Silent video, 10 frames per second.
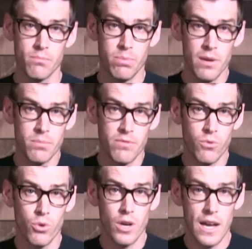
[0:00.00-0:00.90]
But
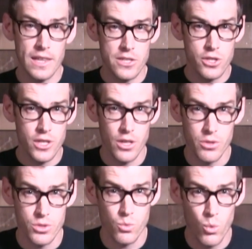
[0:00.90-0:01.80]
before I let you go,
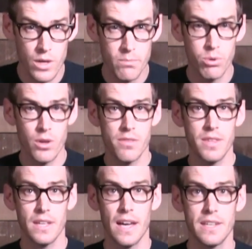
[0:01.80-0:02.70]
there's one important
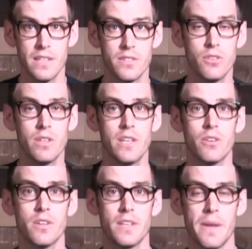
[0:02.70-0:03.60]
thing I need you to
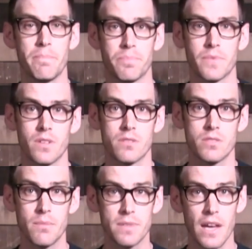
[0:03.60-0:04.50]
hear today.
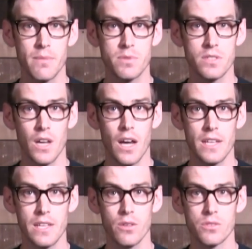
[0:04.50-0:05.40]
Sometimes God
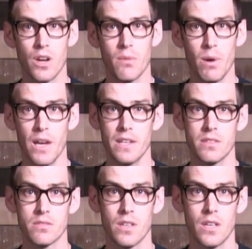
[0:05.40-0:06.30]
heals our
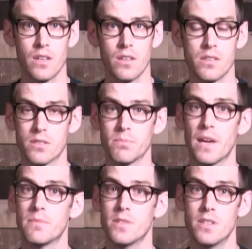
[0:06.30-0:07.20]
bodies and
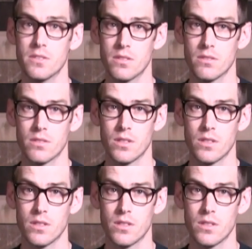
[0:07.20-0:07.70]
sometimes he doesn't.